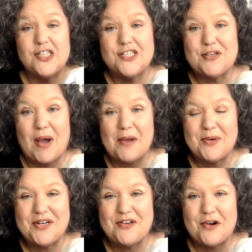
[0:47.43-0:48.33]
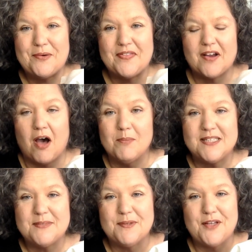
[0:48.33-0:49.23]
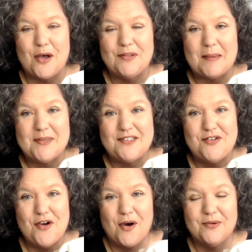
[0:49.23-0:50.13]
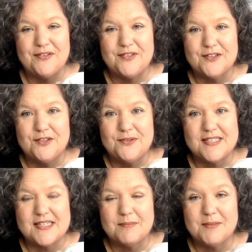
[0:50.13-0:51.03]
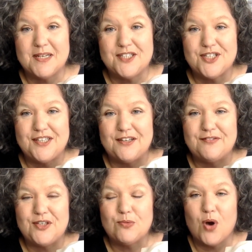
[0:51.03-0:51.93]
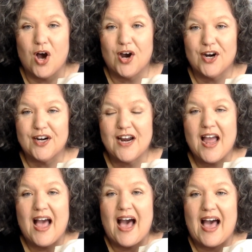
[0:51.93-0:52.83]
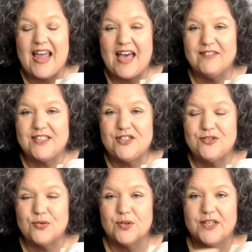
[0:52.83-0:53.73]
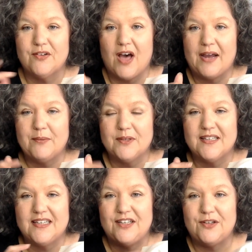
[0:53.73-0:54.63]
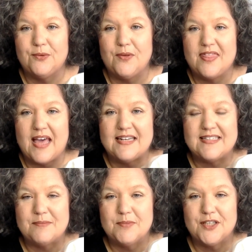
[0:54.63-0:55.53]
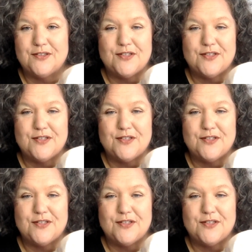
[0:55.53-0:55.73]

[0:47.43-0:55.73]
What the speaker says: So I want to know in the comments below, let me know if you're new to sublimation. If you are, I have a tutorial. I will link you that down below